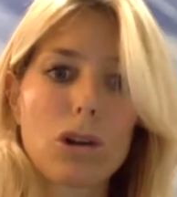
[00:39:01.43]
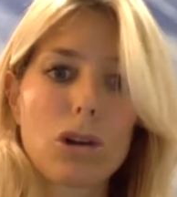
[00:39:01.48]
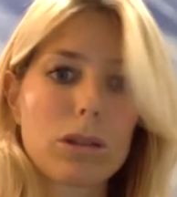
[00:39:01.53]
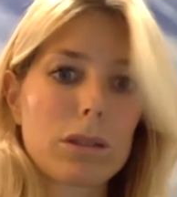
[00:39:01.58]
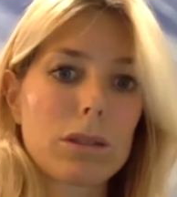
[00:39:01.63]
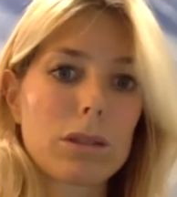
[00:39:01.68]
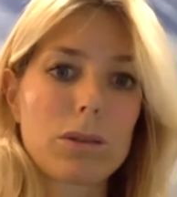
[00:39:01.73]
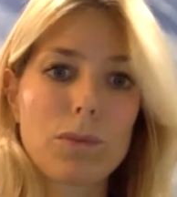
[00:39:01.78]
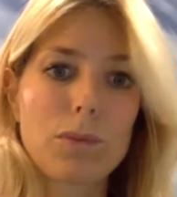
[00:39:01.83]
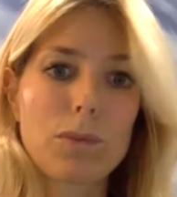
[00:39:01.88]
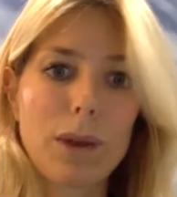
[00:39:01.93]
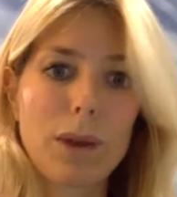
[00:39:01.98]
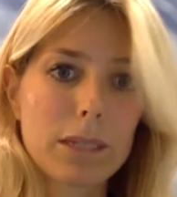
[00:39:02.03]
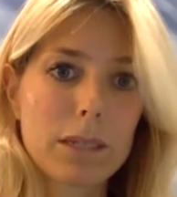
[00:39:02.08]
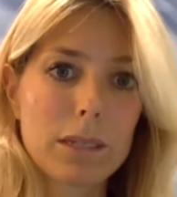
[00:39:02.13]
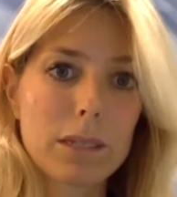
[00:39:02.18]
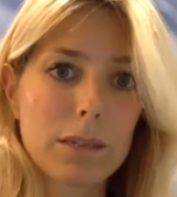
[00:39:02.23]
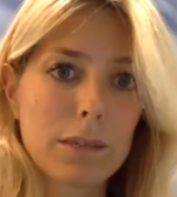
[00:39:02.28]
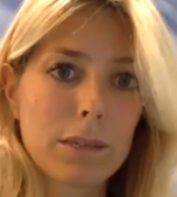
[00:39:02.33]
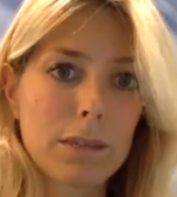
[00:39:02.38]
not the right
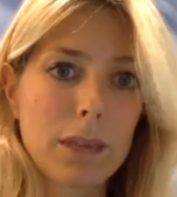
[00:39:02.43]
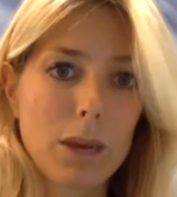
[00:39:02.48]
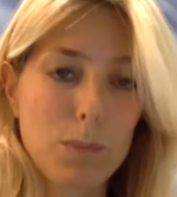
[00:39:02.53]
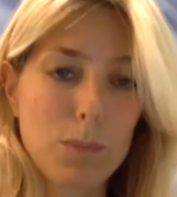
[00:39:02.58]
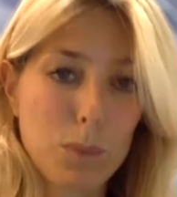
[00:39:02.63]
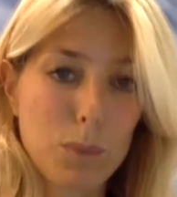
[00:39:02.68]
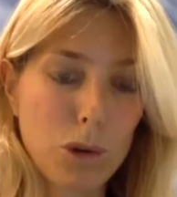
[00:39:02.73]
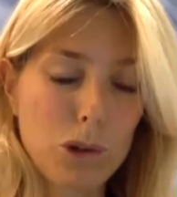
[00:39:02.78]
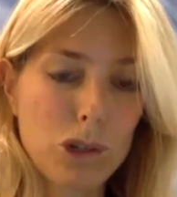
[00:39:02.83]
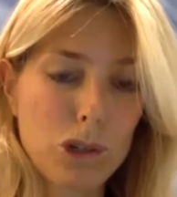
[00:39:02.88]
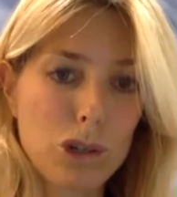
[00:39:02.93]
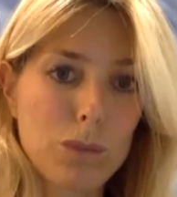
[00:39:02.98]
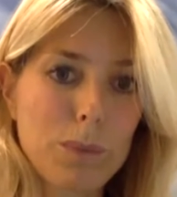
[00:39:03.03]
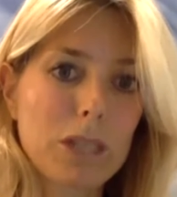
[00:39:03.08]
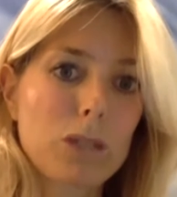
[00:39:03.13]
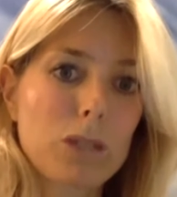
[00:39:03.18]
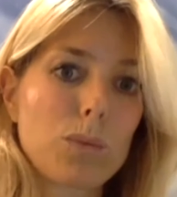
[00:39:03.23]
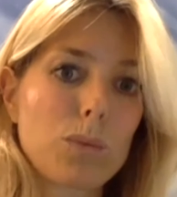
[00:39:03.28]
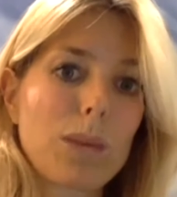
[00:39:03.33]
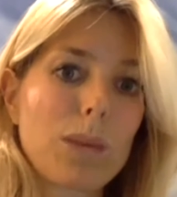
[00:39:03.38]
approach,
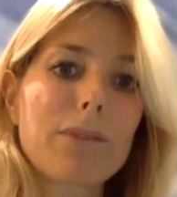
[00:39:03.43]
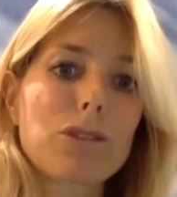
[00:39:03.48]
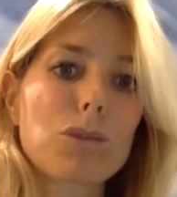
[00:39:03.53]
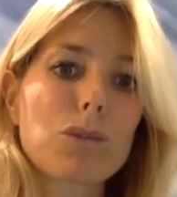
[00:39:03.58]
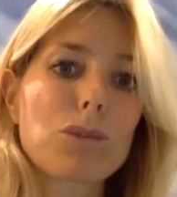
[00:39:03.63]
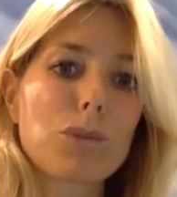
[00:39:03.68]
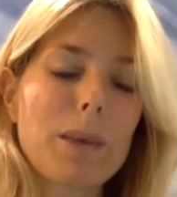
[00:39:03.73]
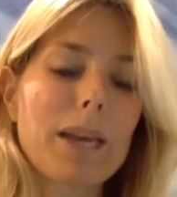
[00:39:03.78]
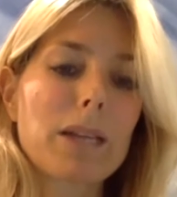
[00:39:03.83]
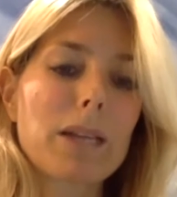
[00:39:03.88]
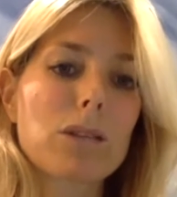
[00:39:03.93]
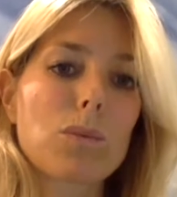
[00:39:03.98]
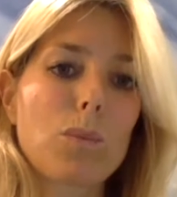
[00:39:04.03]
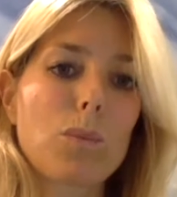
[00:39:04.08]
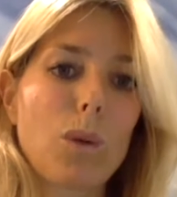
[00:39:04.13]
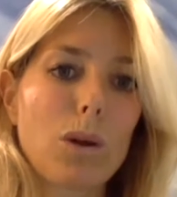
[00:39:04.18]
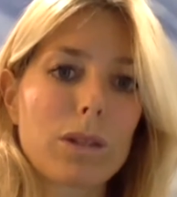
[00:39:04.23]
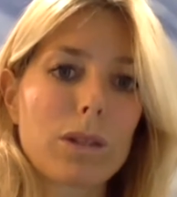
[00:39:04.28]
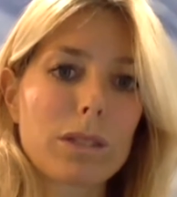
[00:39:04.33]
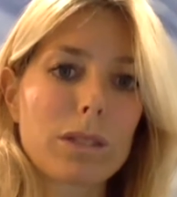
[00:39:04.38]
because we have to
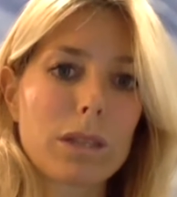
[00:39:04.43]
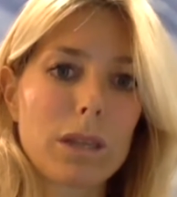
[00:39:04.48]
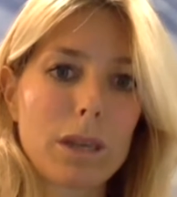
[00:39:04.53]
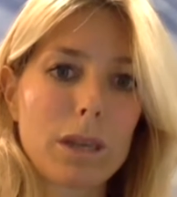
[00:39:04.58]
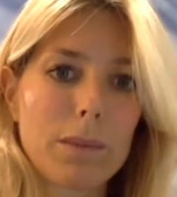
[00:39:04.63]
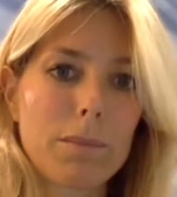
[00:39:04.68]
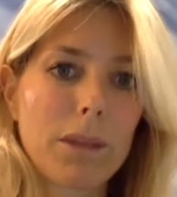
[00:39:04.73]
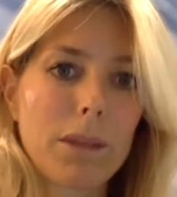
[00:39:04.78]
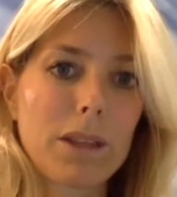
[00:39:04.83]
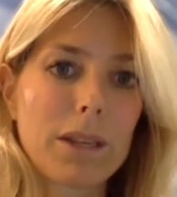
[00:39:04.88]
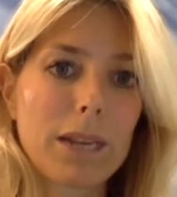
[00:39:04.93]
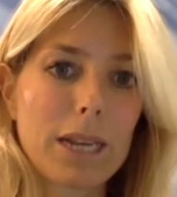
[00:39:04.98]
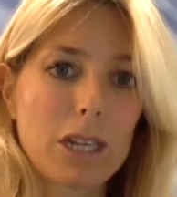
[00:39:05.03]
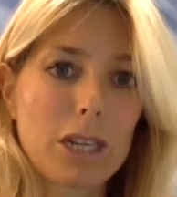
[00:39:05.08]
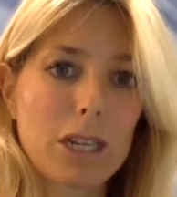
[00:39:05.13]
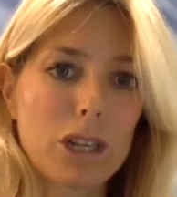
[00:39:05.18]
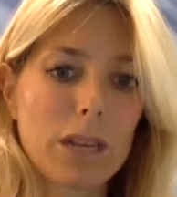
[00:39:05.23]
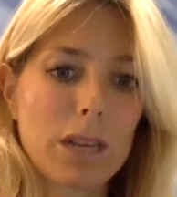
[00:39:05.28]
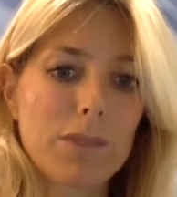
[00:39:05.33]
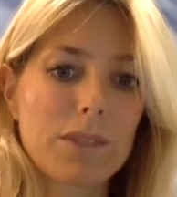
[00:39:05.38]
respect what Mother
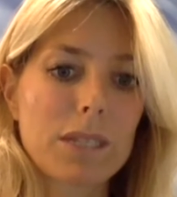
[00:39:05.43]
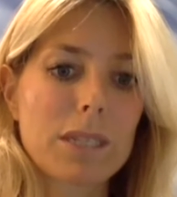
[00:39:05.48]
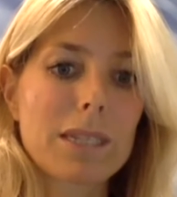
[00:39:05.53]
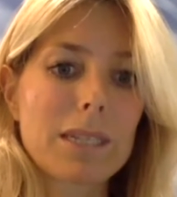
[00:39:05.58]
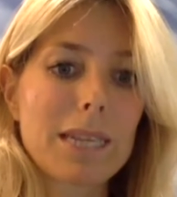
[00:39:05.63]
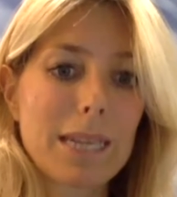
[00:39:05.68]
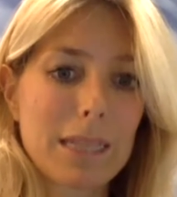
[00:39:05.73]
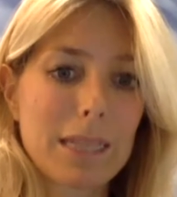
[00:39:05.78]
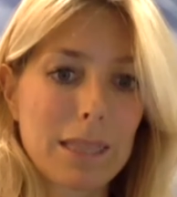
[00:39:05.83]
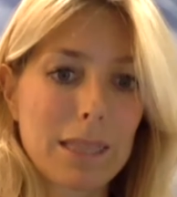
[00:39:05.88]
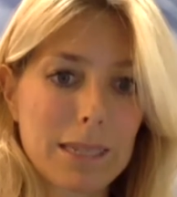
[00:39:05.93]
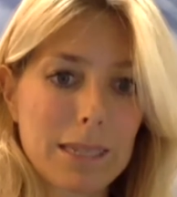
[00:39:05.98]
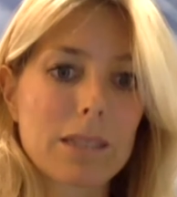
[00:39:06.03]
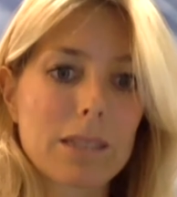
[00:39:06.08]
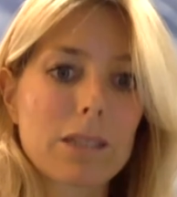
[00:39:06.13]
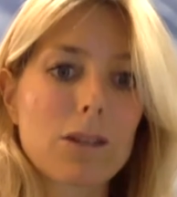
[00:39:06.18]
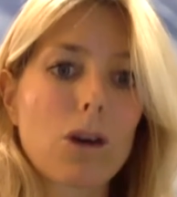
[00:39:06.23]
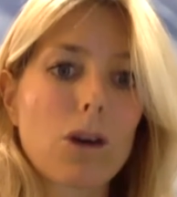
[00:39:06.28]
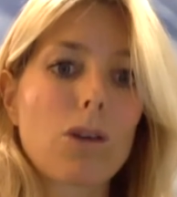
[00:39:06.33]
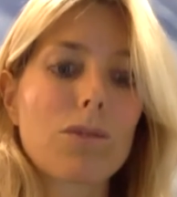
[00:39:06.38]
Nature gives us in the
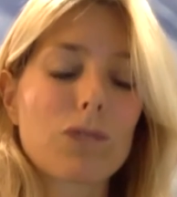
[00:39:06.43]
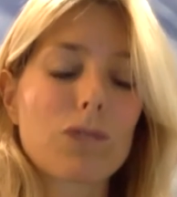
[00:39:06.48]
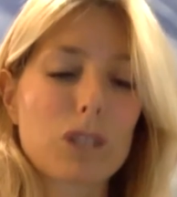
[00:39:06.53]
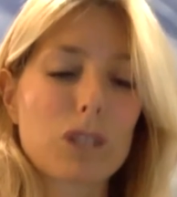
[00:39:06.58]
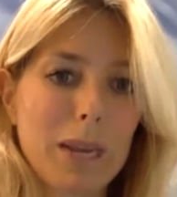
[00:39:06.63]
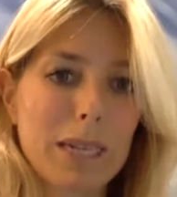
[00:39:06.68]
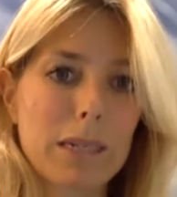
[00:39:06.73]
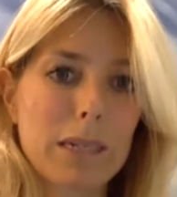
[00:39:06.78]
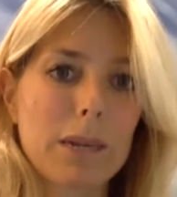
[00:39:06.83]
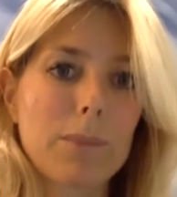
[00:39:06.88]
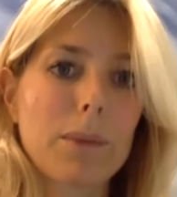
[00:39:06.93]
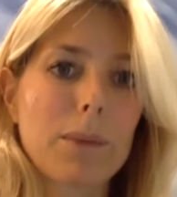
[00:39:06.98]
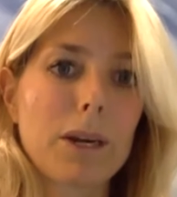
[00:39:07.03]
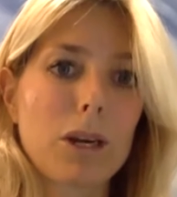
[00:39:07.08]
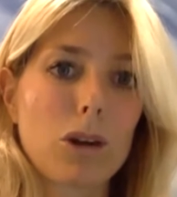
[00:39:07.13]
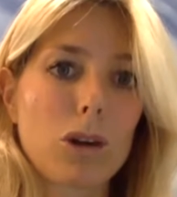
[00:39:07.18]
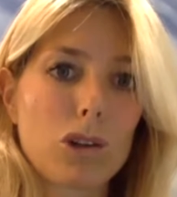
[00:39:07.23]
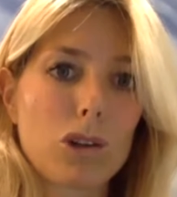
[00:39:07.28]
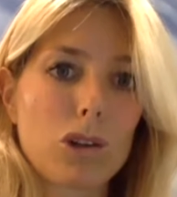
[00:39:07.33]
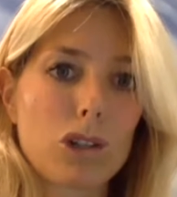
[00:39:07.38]
sense of
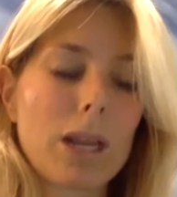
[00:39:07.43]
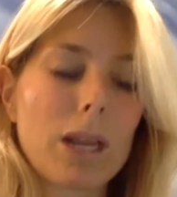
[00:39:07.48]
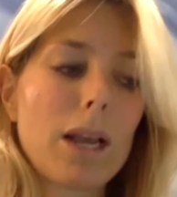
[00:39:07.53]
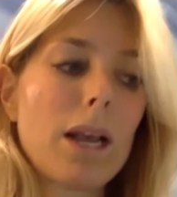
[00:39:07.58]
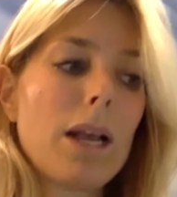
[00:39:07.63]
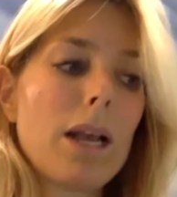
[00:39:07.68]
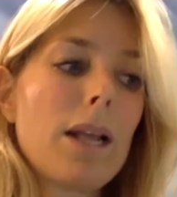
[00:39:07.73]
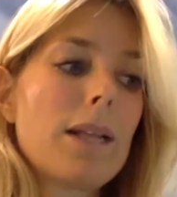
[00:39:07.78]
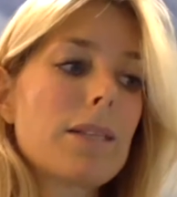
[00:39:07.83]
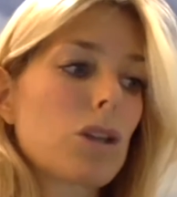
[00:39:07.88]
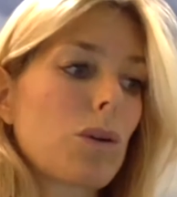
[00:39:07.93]
respecting biology.